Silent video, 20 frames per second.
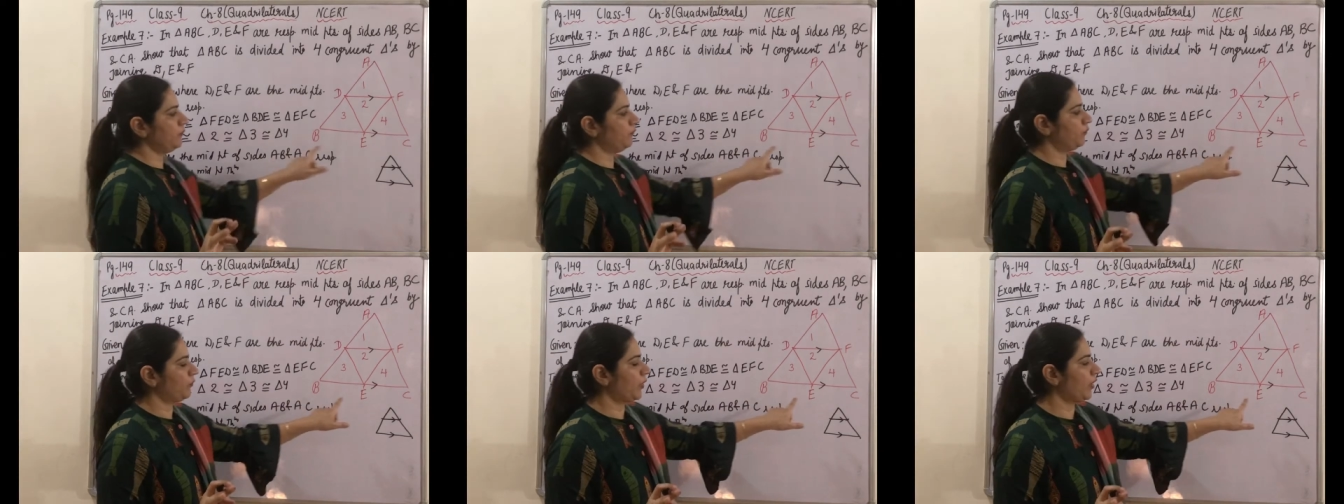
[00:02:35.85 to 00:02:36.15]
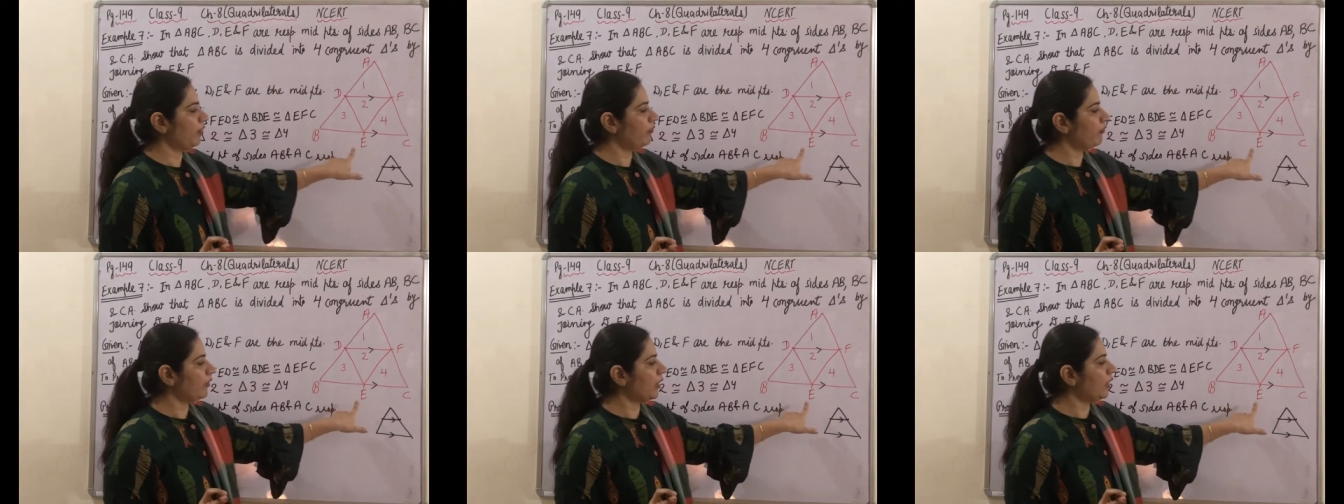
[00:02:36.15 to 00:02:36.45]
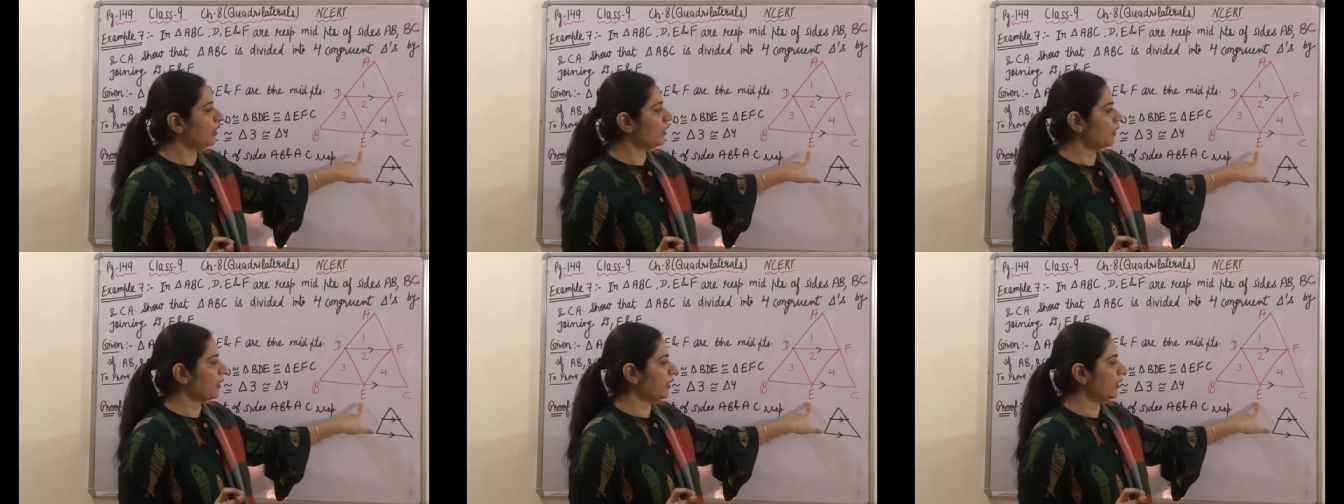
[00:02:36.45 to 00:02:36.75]
If I will
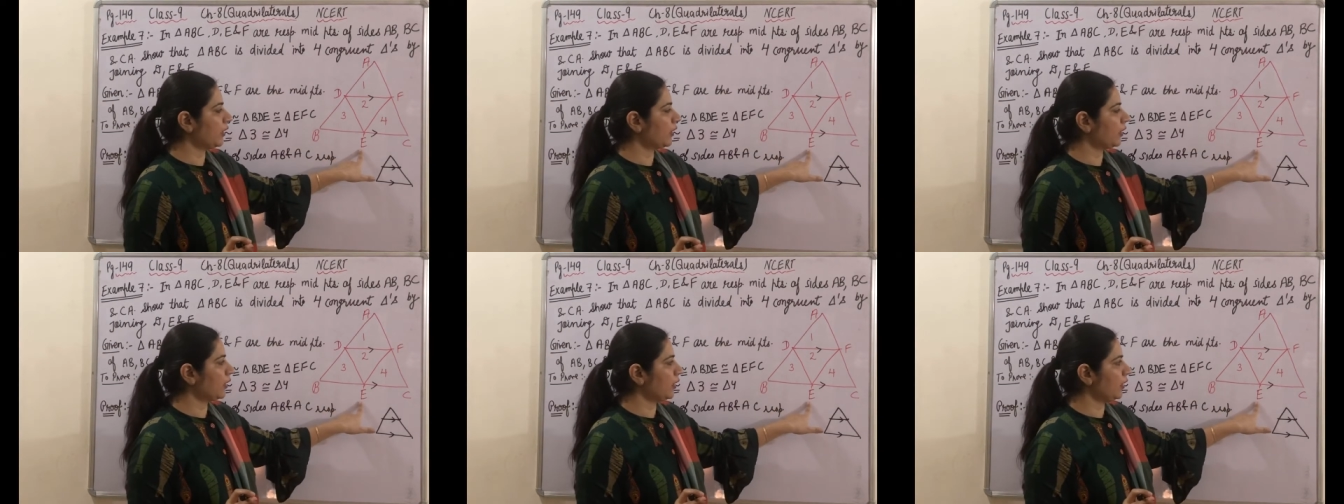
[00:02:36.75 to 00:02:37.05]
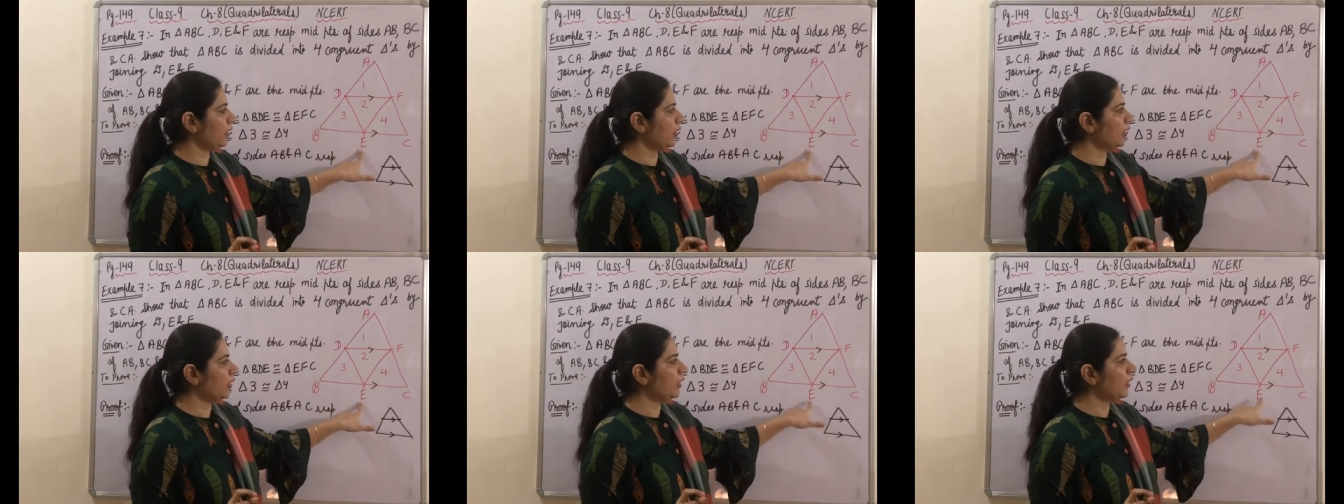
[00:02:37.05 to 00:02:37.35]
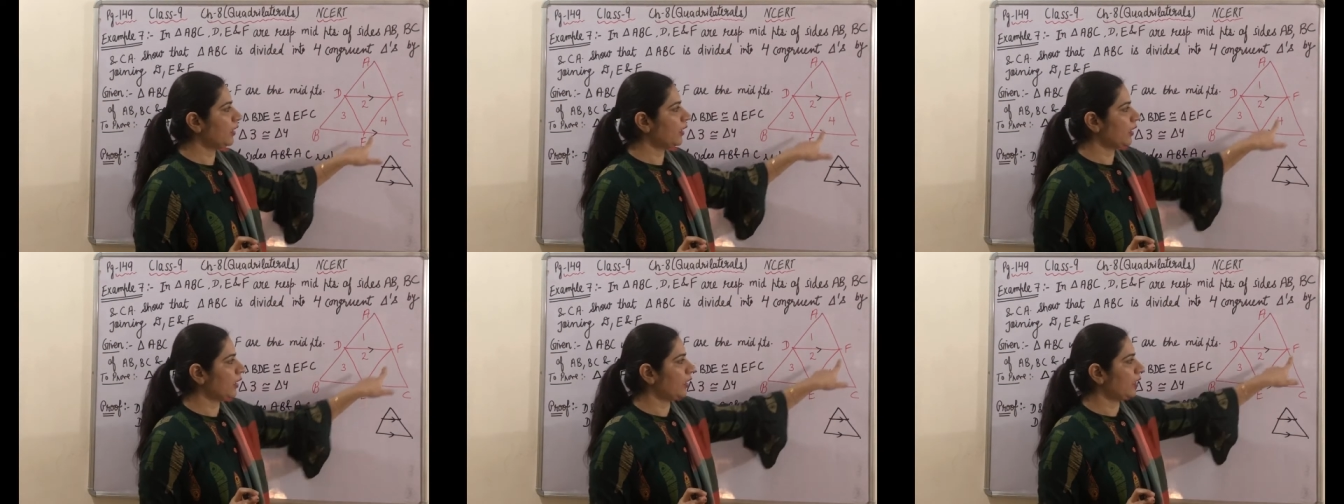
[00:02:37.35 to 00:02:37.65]
take E
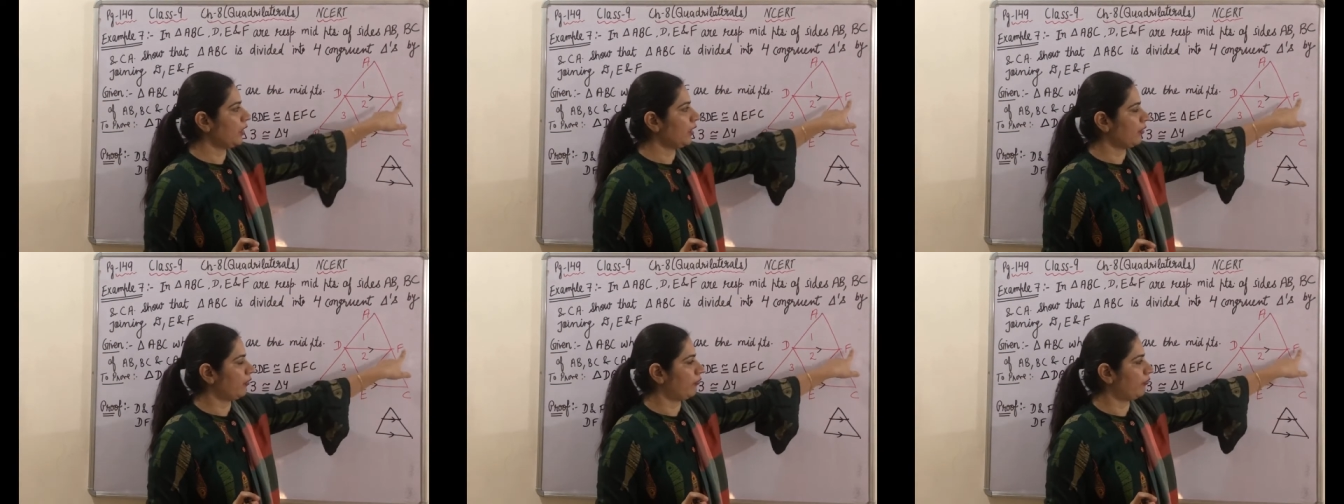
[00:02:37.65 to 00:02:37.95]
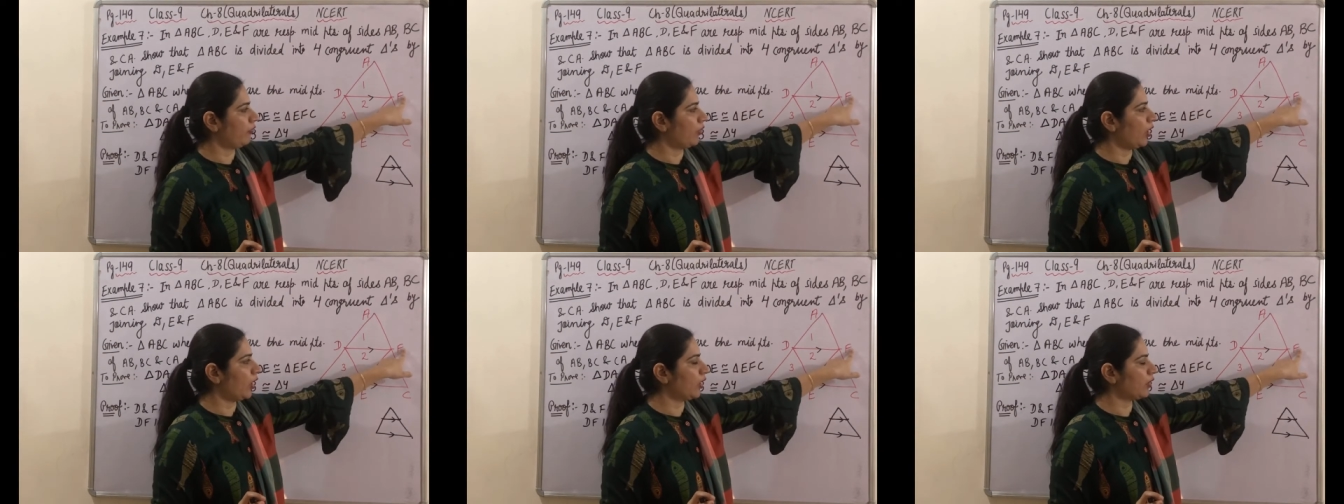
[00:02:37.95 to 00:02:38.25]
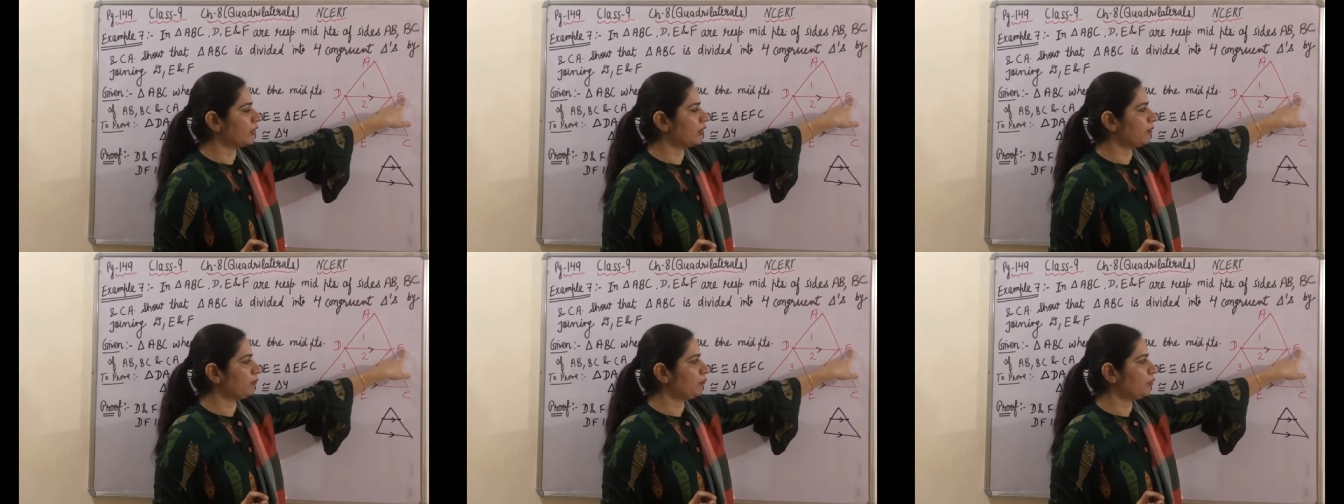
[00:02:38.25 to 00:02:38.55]
and F are the
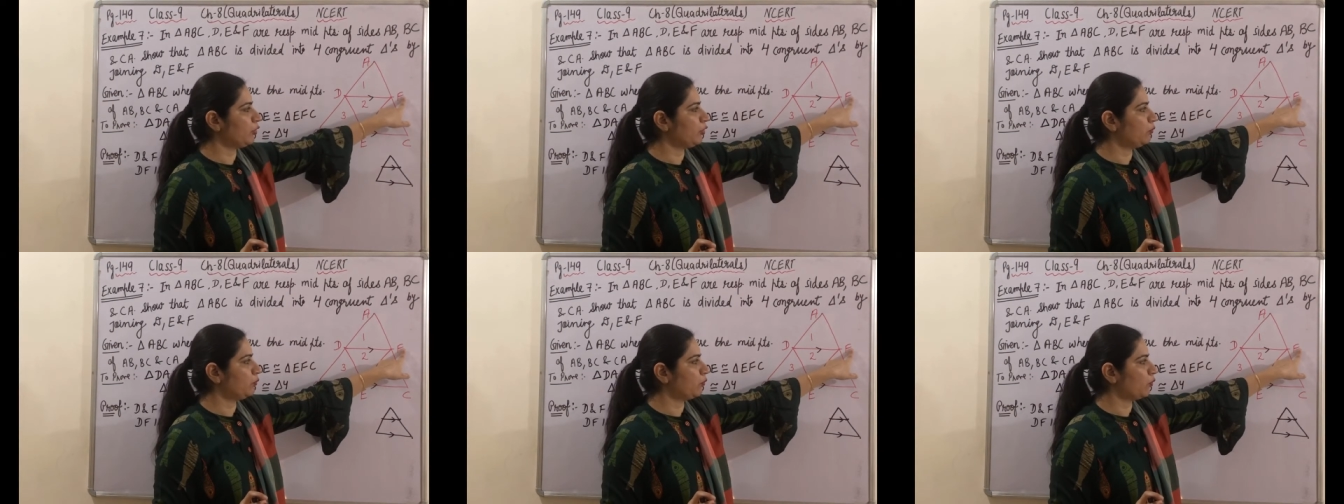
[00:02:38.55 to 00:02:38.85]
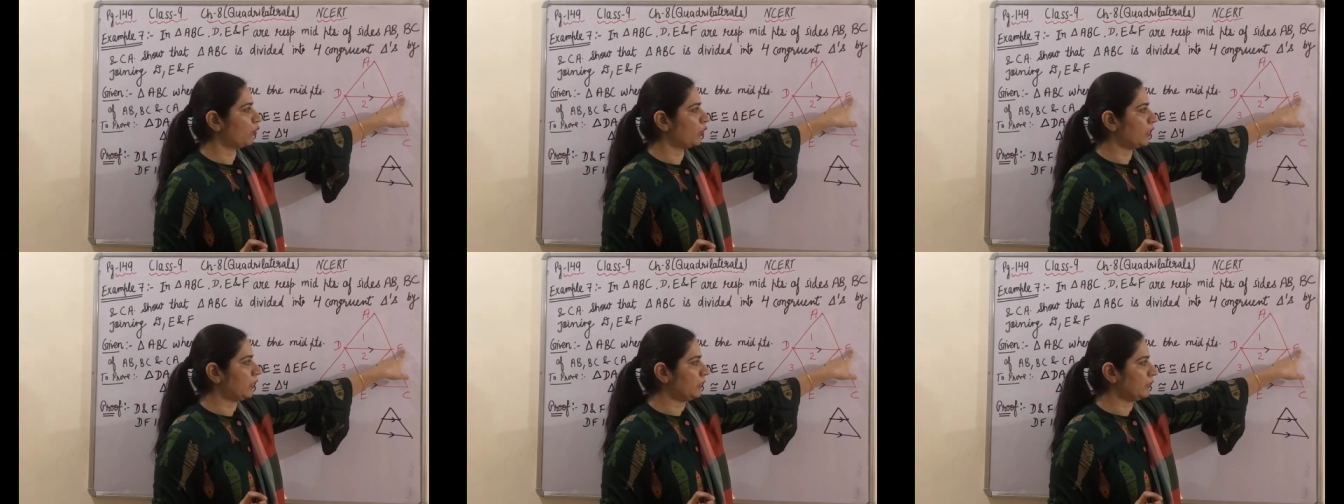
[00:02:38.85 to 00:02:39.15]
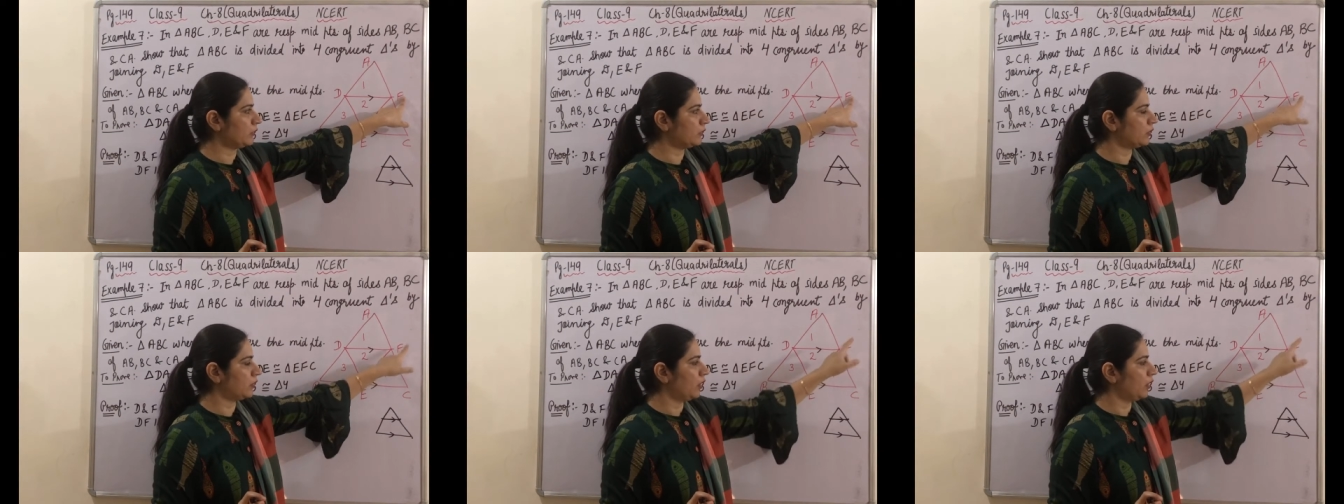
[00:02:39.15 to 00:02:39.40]
midpoints,